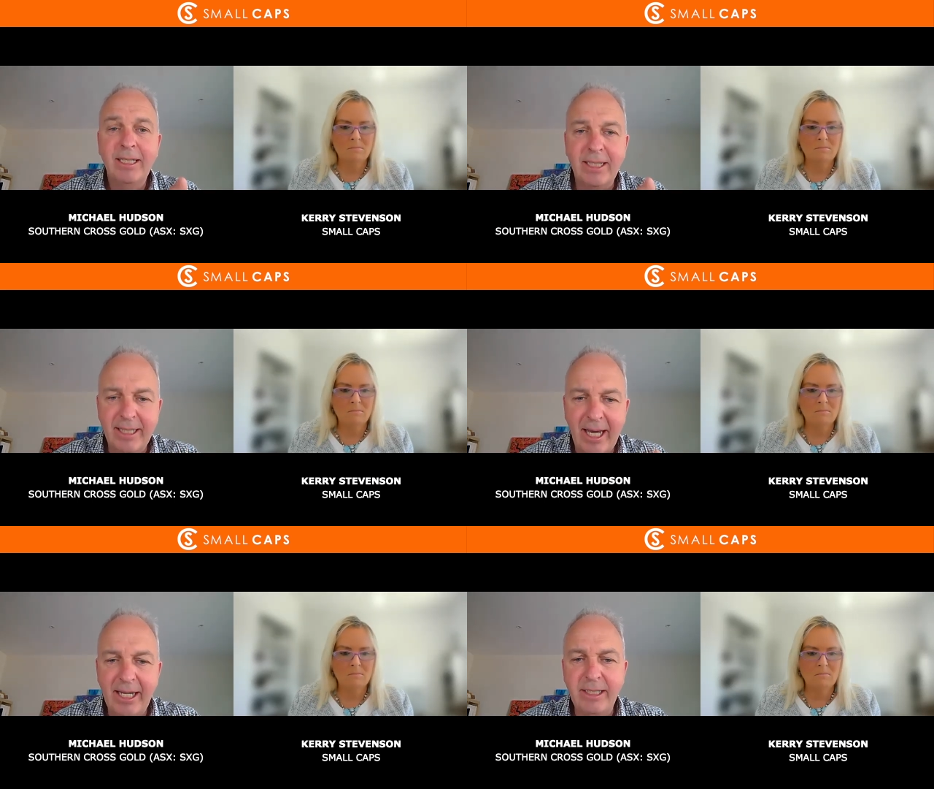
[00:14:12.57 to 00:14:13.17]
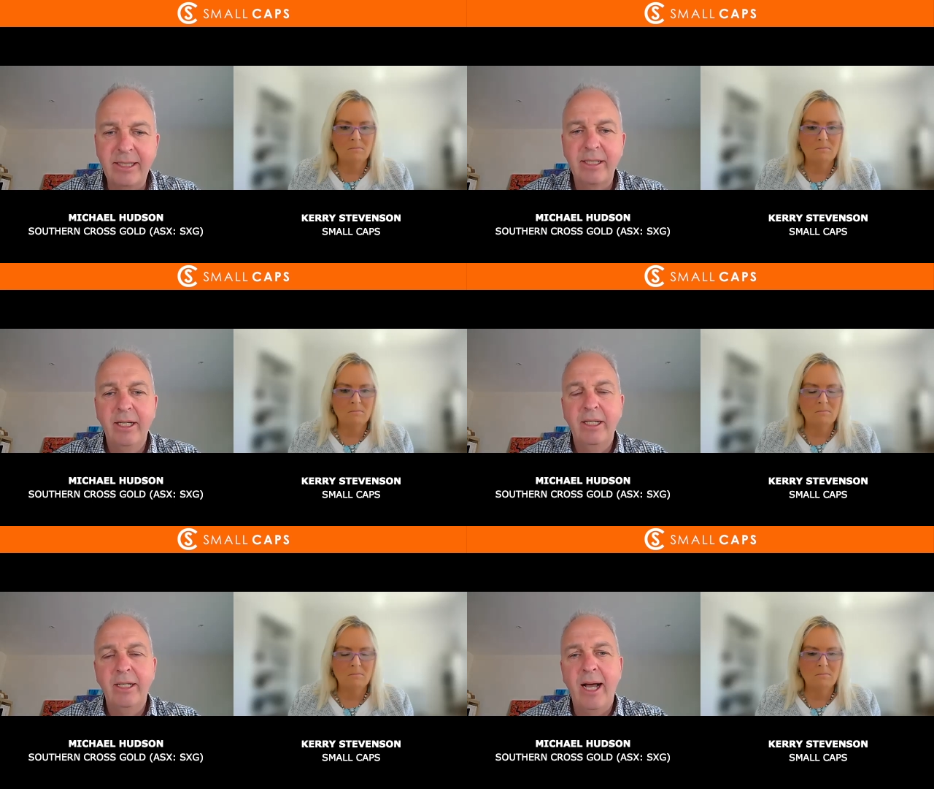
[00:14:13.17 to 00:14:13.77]
Speaker 1: Today's
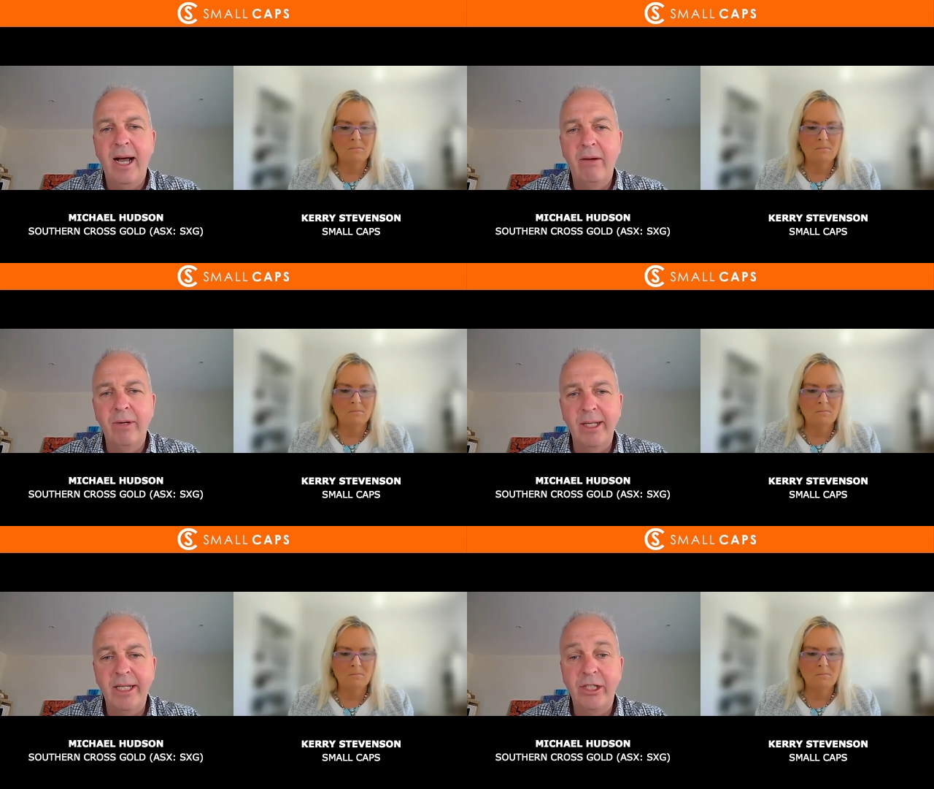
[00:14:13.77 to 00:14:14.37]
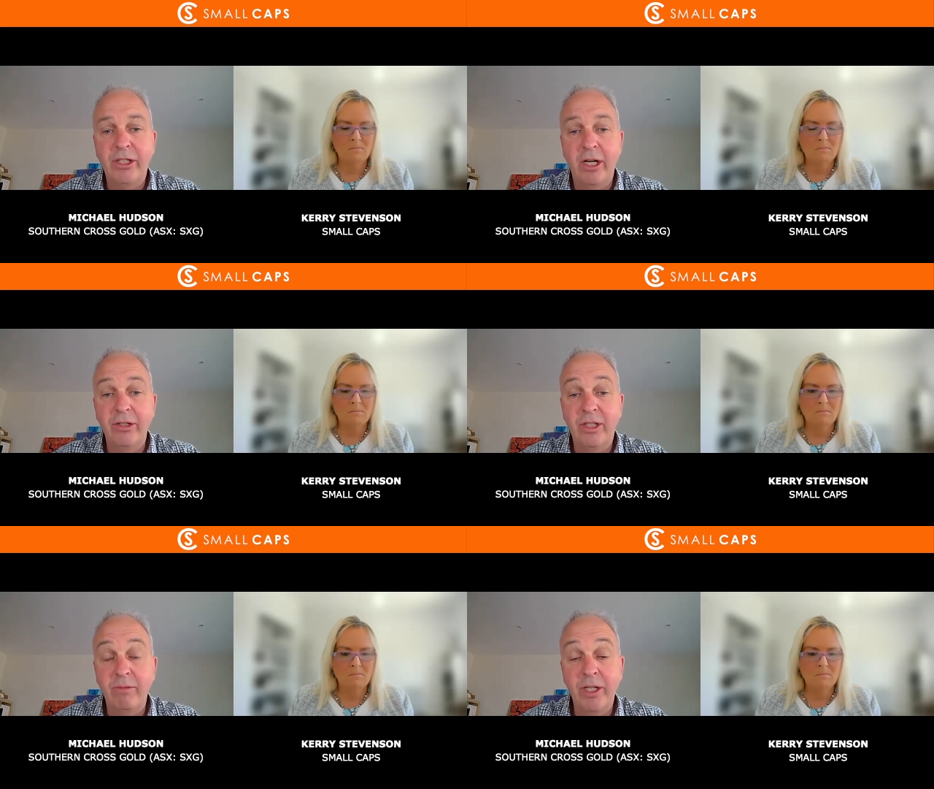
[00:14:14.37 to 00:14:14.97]
uh, release
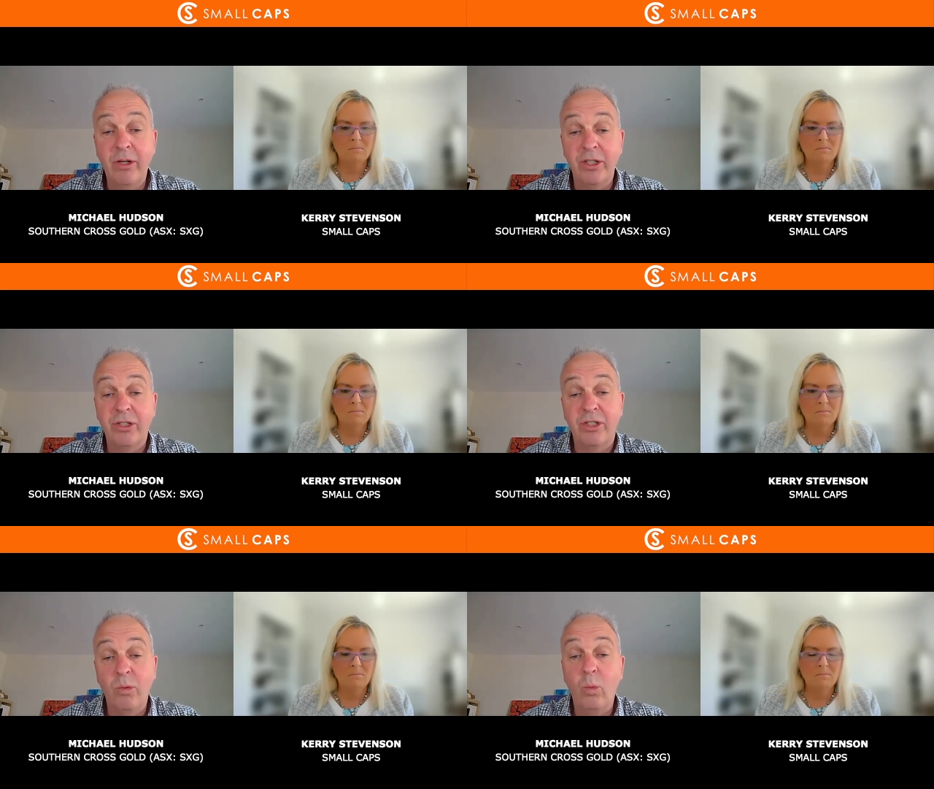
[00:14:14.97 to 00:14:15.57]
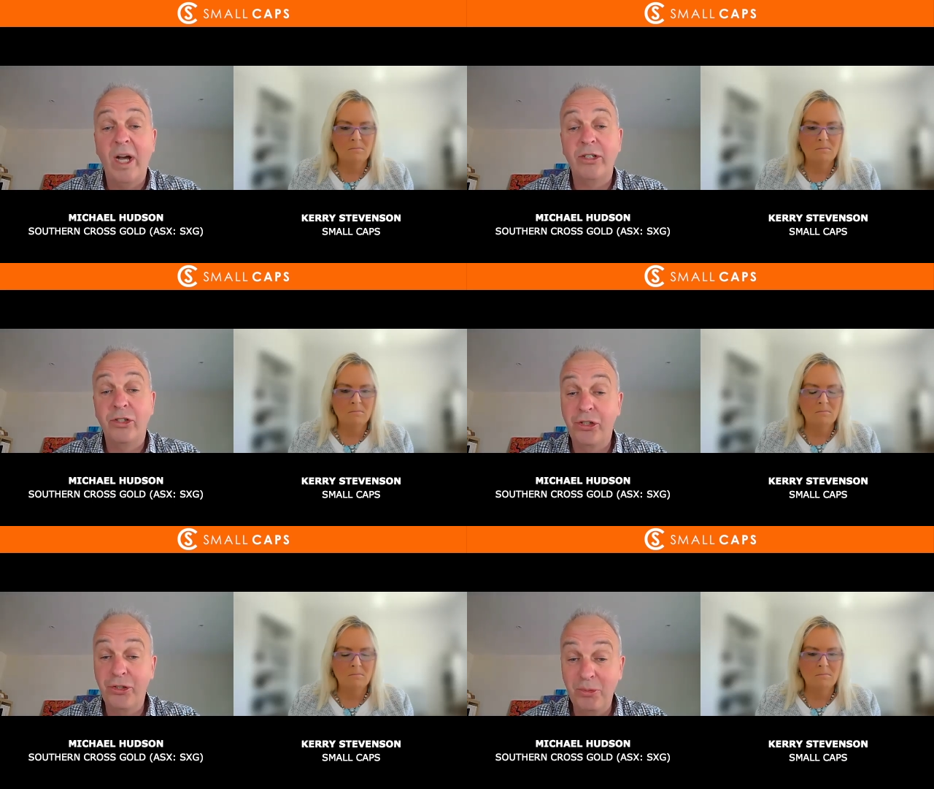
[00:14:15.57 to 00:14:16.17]
shows that we're not just a one
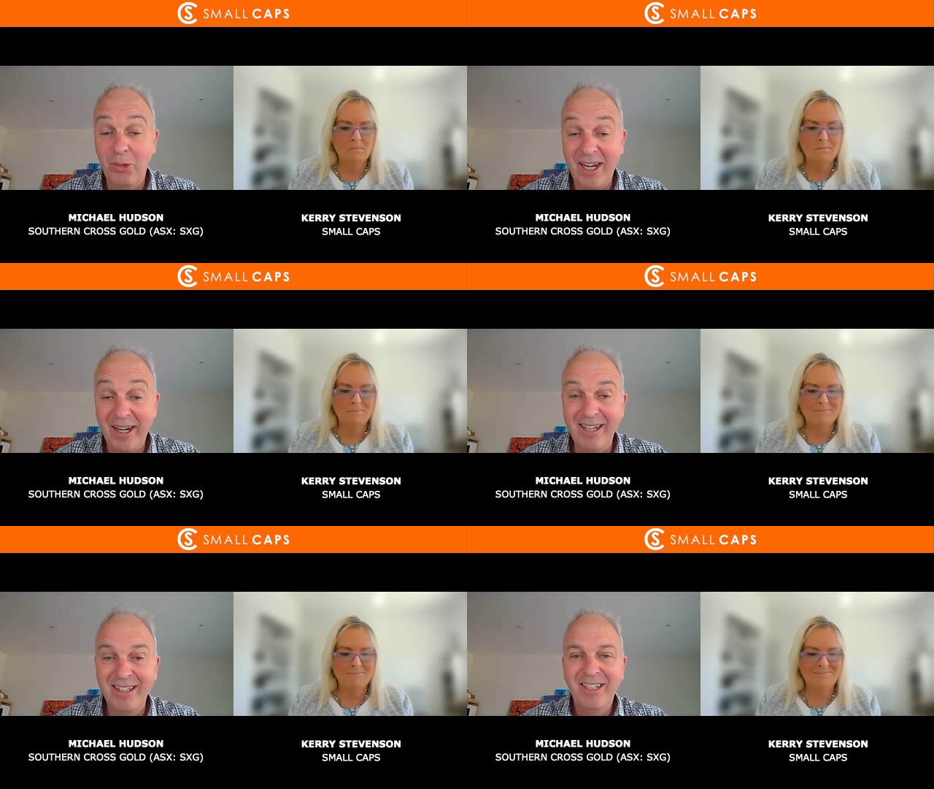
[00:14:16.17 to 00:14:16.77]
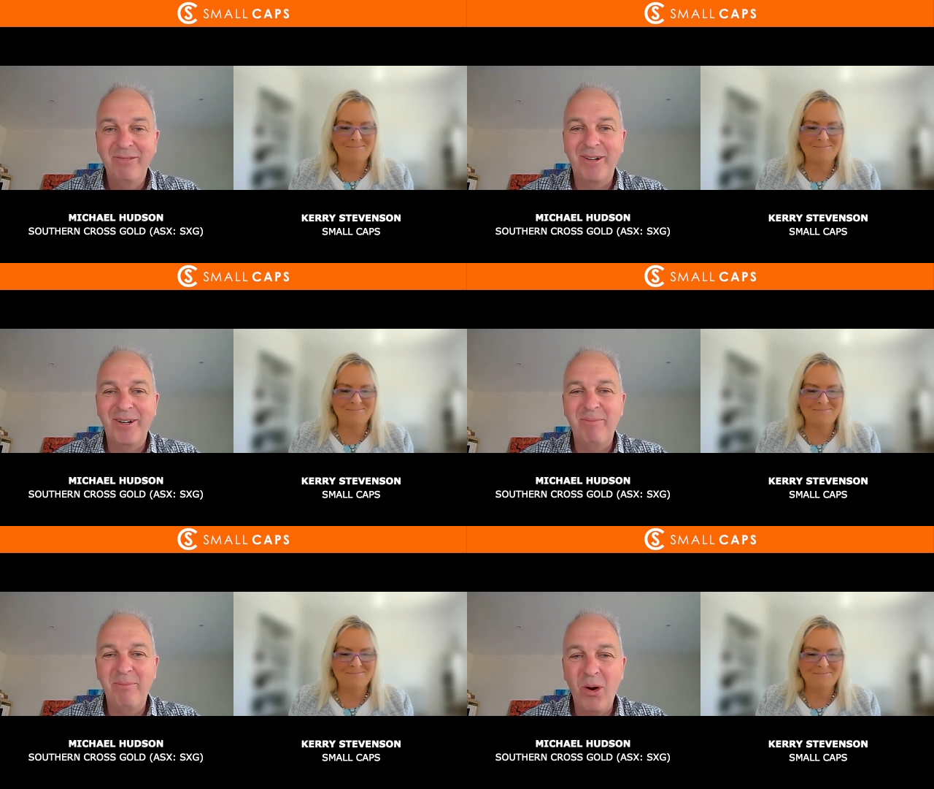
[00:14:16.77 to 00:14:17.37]
shoot wonder we're
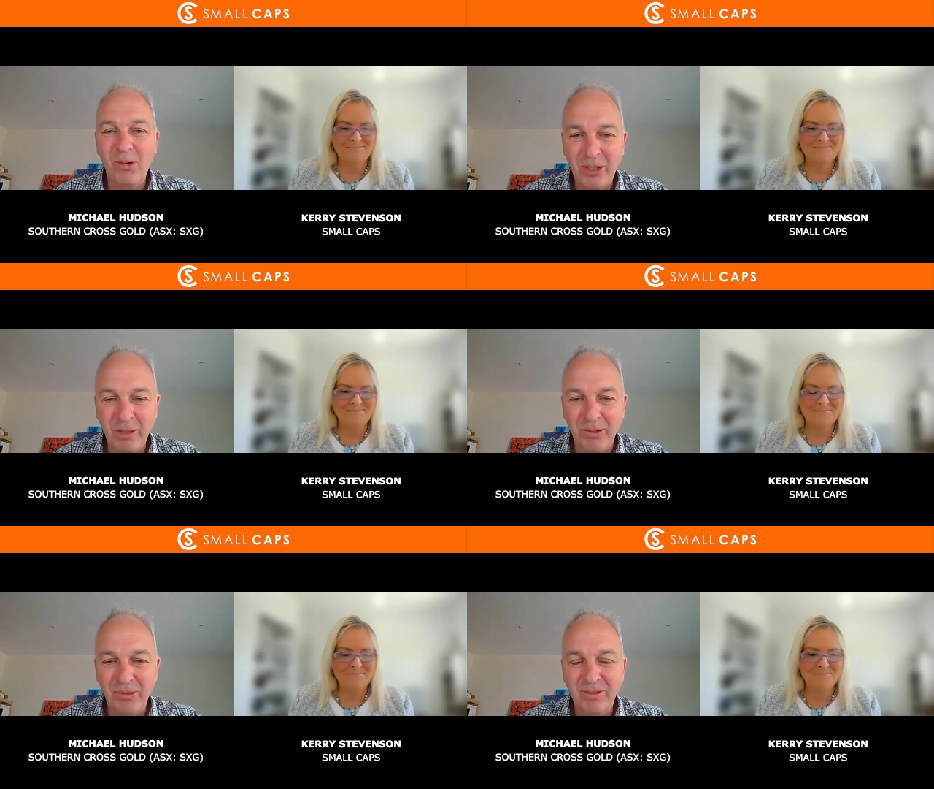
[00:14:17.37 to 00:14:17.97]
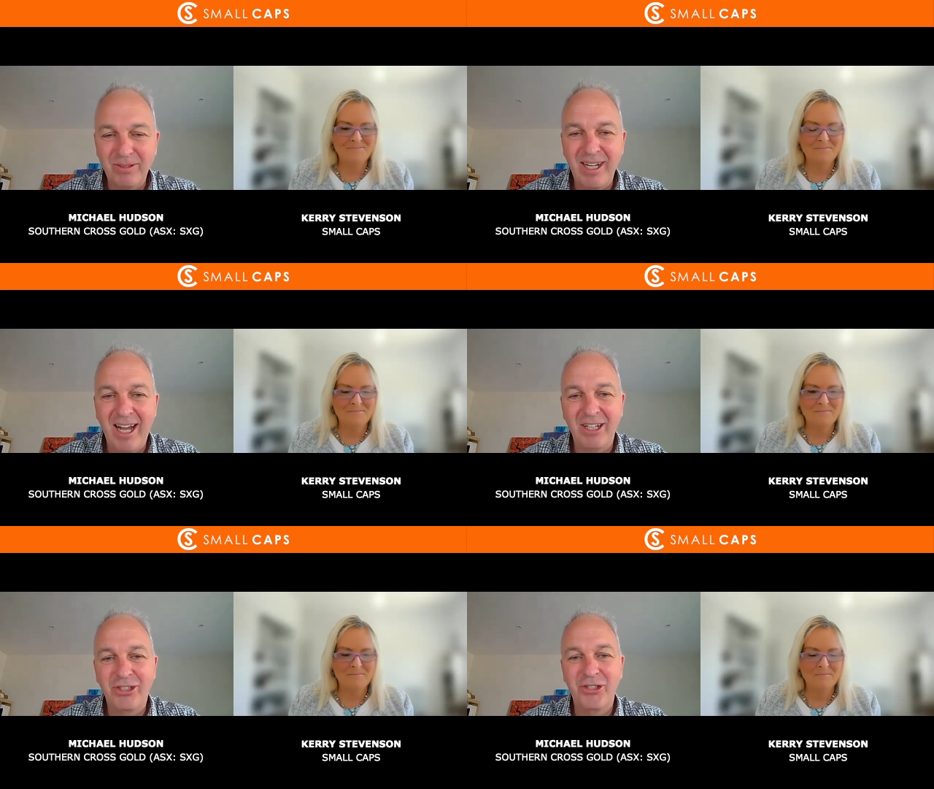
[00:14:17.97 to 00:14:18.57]
a multiple
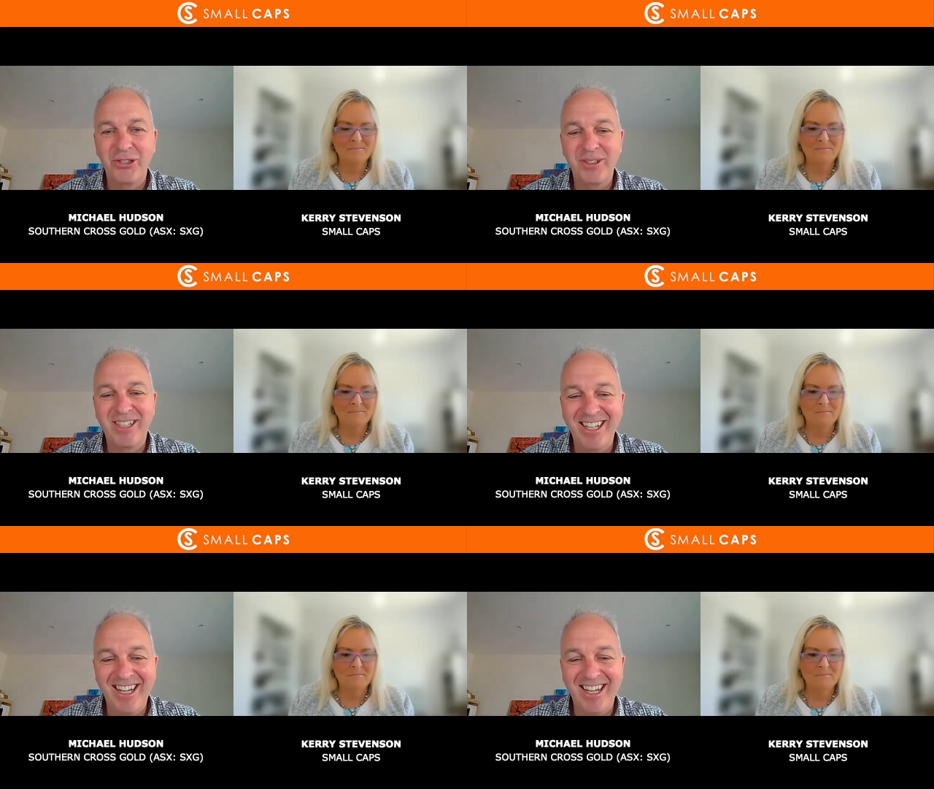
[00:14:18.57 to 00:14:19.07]
uh, shoot